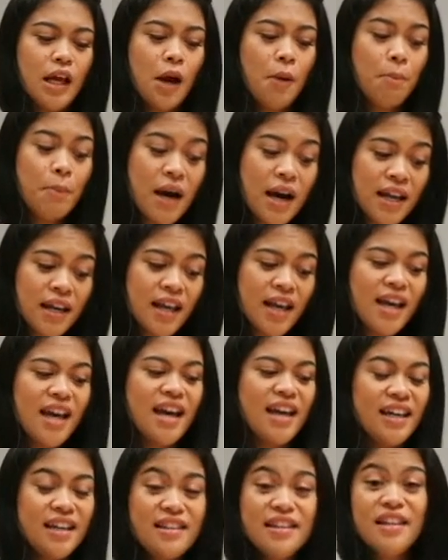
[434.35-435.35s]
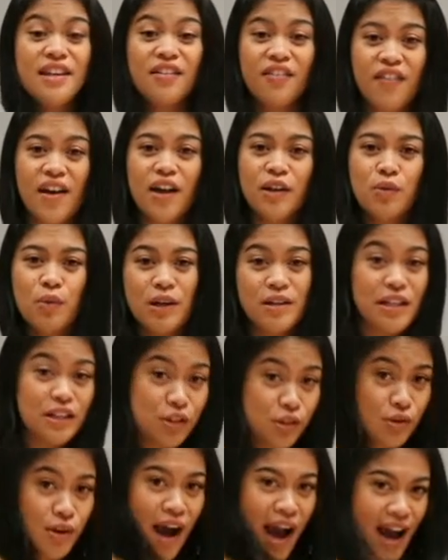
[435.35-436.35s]
But in the event where they
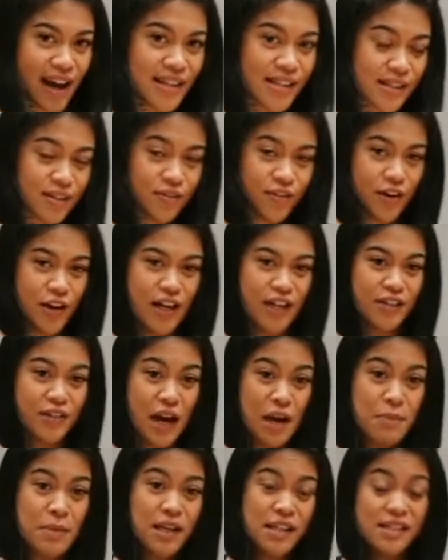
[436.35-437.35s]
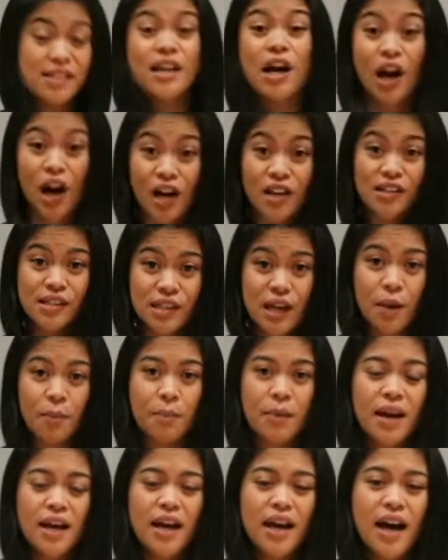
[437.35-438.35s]
do ask for it, right? Because there are
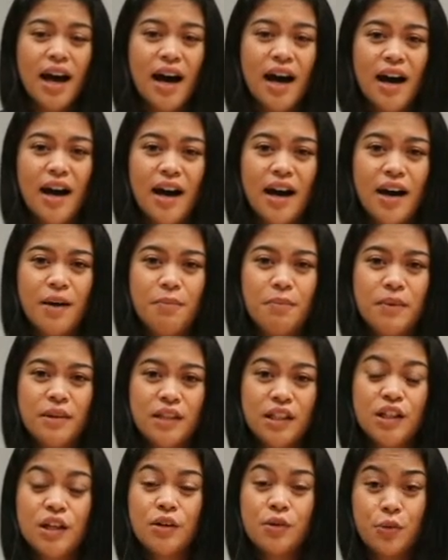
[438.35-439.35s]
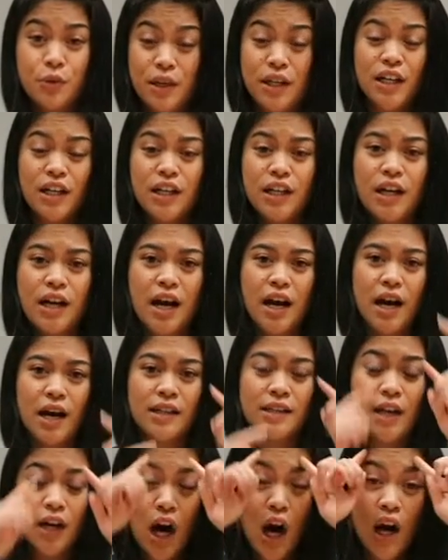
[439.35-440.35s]
some
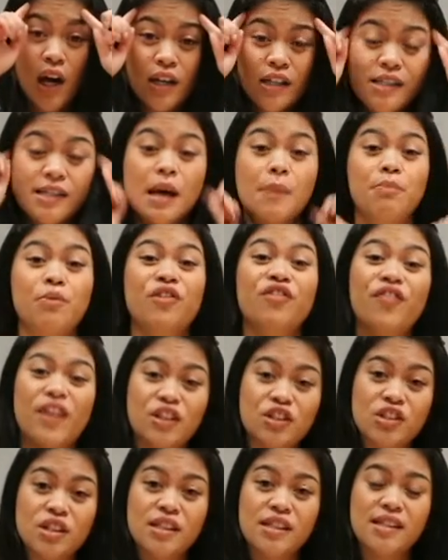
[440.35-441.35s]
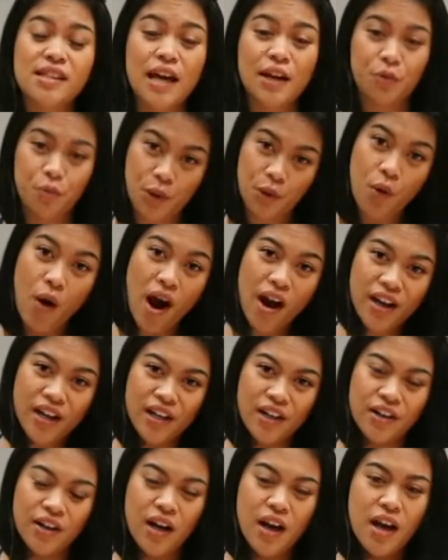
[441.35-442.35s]
there are some professions that
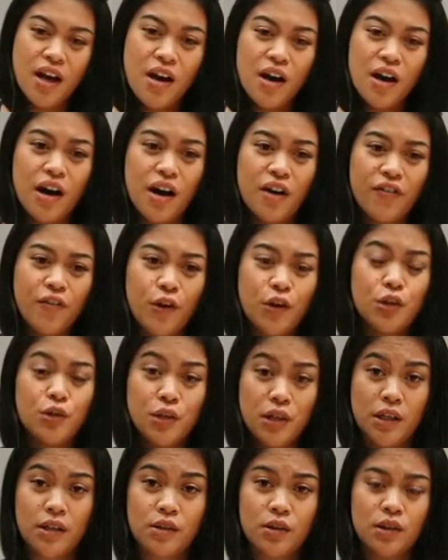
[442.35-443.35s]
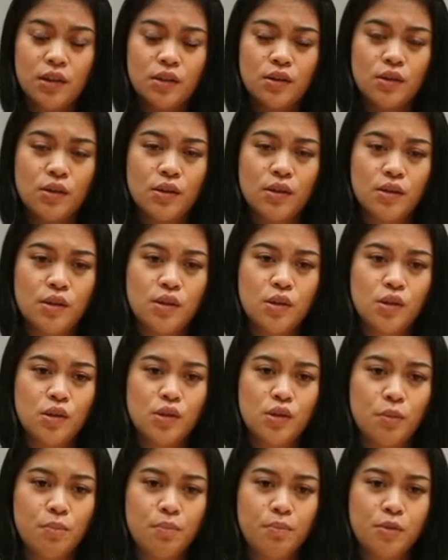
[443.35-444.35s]
require for you
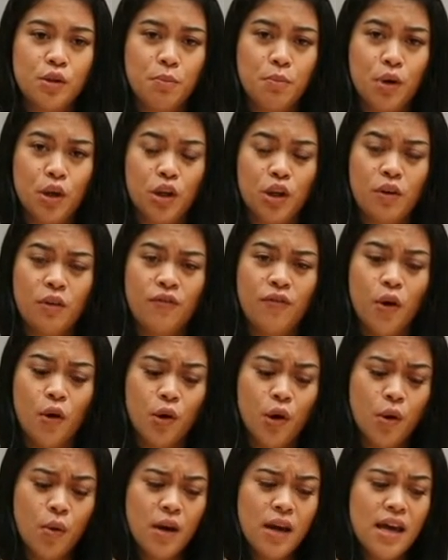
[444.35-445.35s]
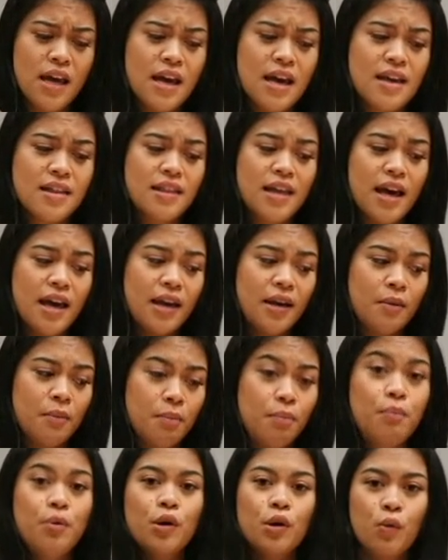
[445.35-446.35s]
to put your photo,
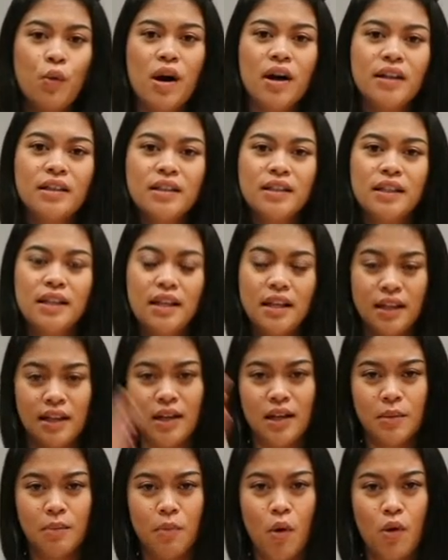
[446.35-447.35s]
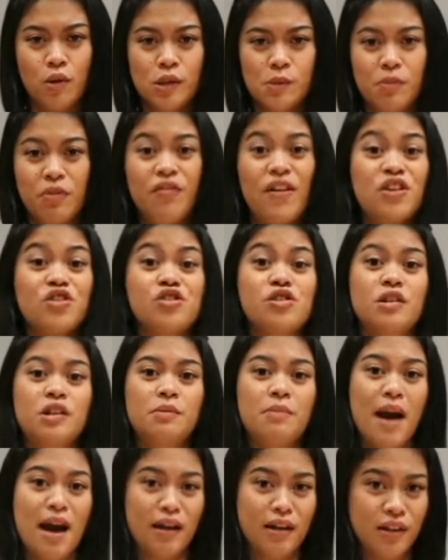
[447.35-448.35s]
then put one in a most
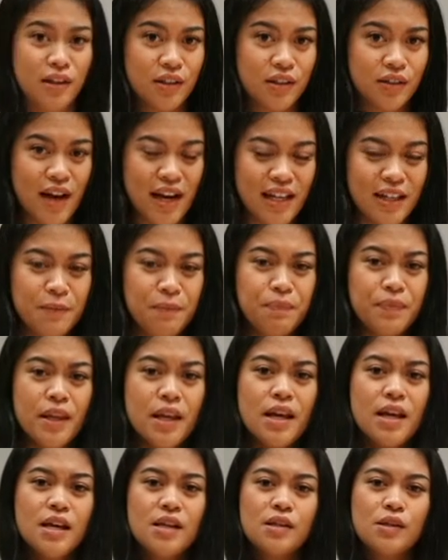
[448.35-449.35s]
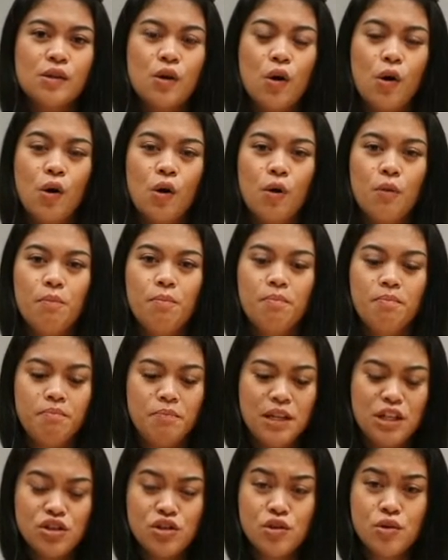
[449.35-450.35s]
professional manner, right? So
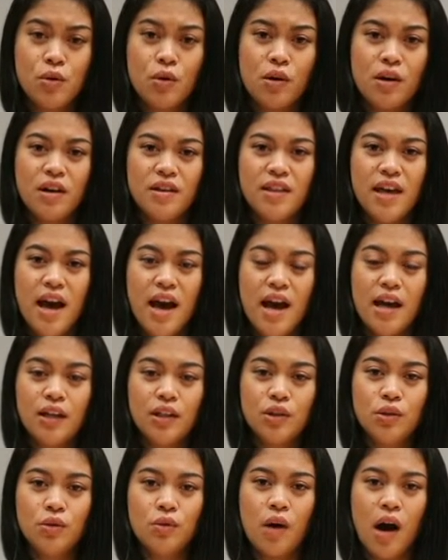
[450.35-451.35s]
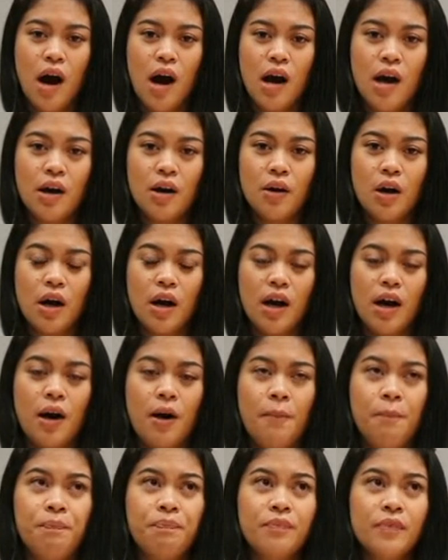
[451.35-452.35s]
be sure that you
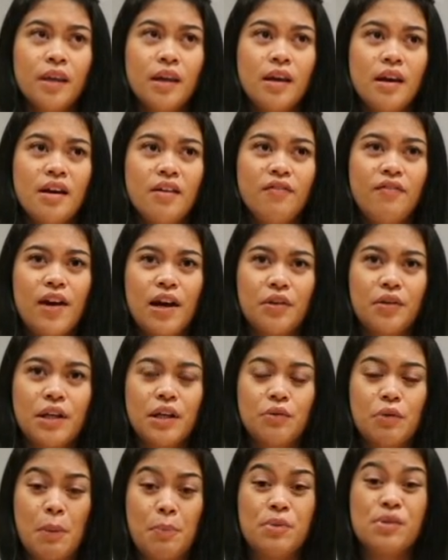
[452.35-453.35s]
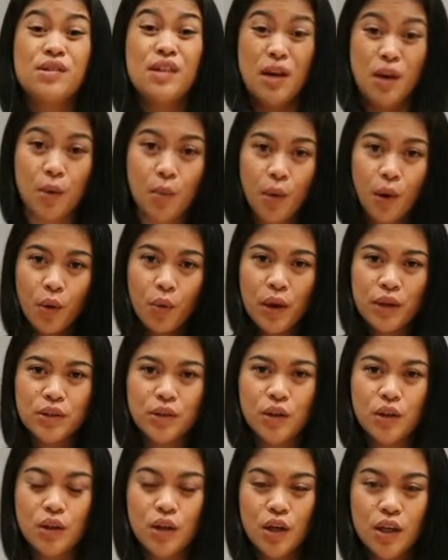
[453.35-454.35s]
are very representable when
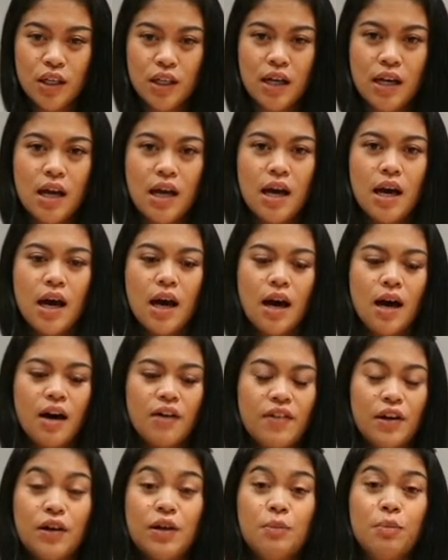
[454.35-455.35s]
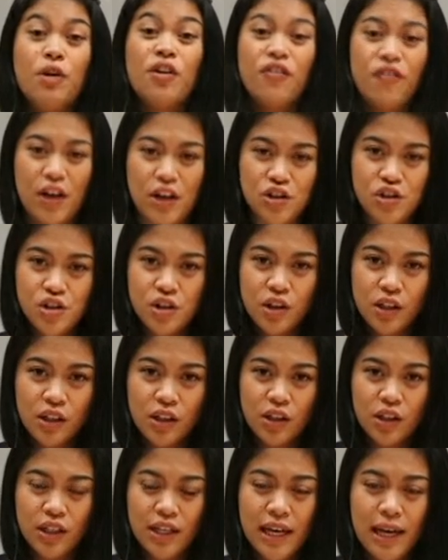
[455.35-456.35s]
you look, very
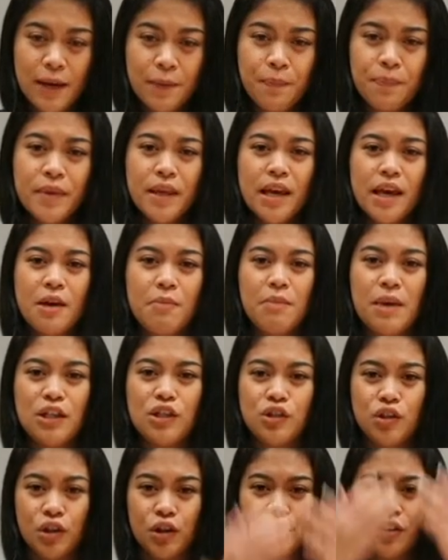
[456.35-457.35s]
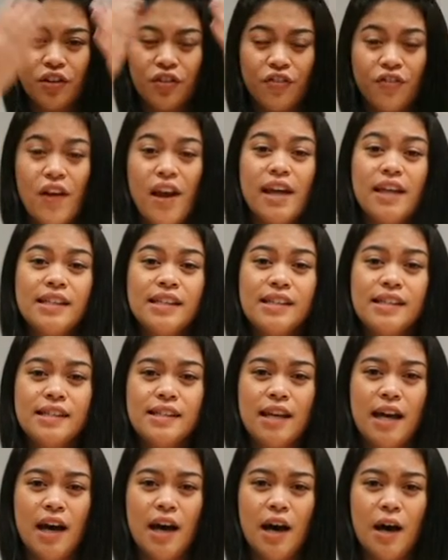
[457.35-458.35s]
professional looking. Make sure your
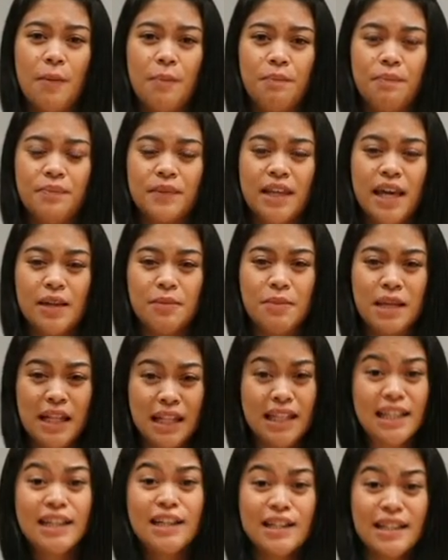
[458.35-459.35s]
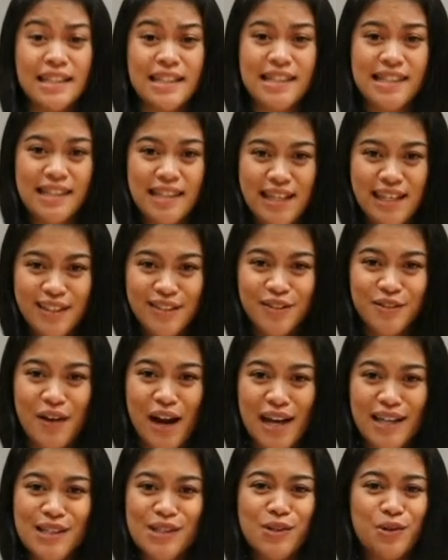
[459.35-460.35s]
face can be clearly seen,
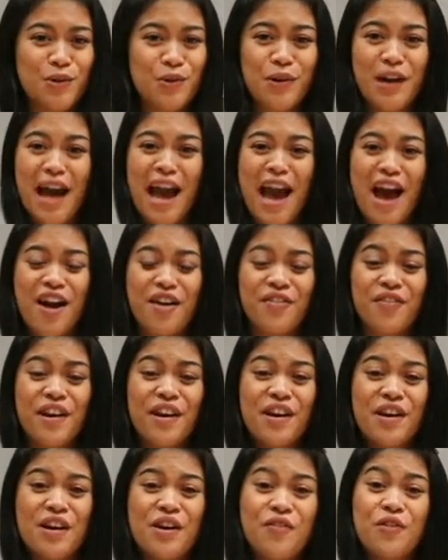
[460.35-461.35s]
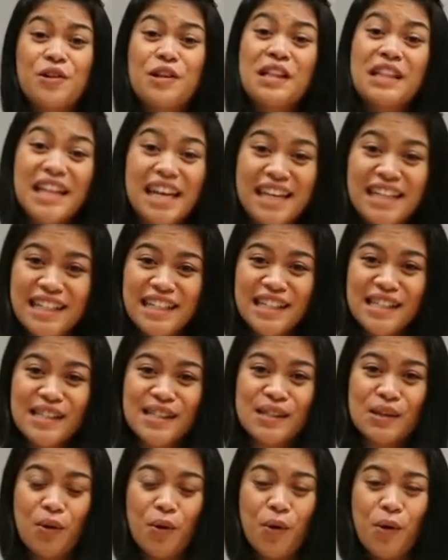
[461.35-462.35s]
right? So don't have, for the
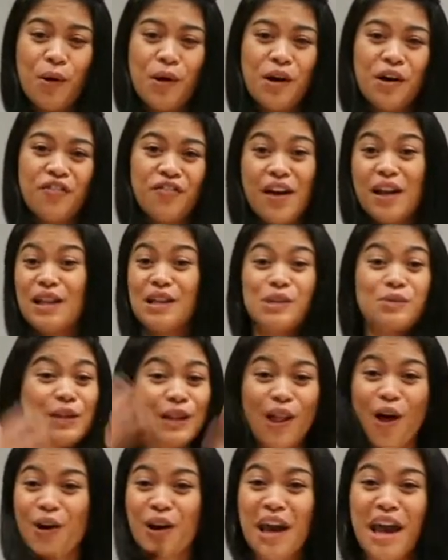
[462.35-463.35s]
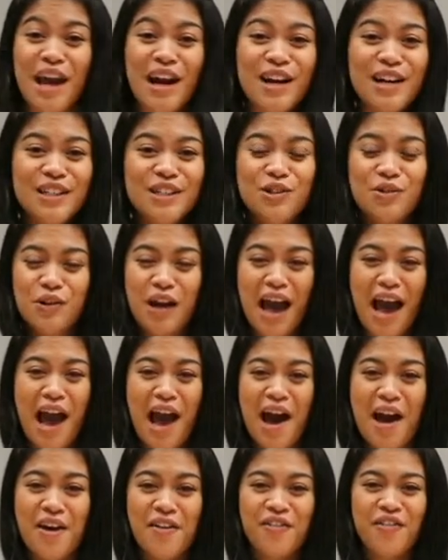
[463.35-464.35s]
ladies or fellas with long hair, don't
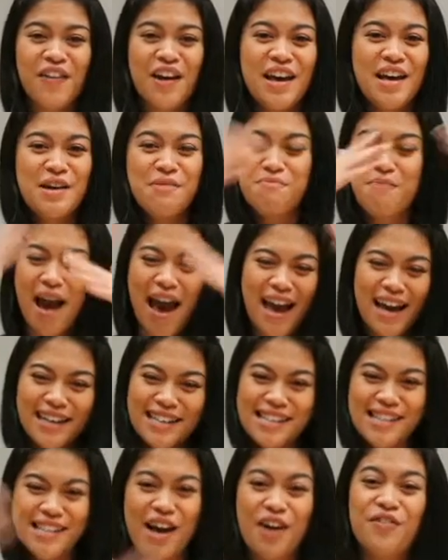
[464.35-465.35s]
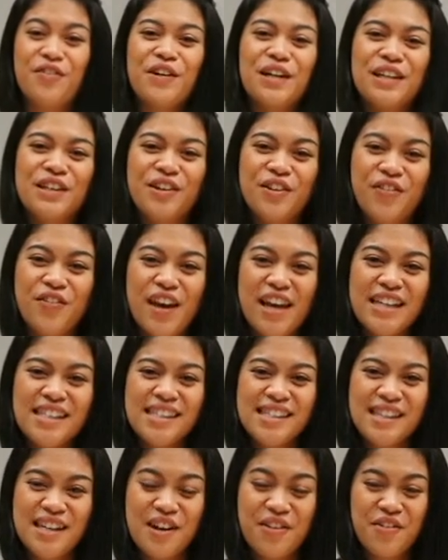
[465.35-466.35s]
have bangs covering your
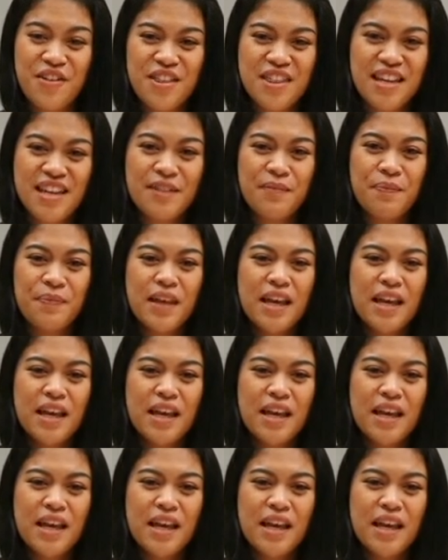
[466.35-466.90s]
face and everything.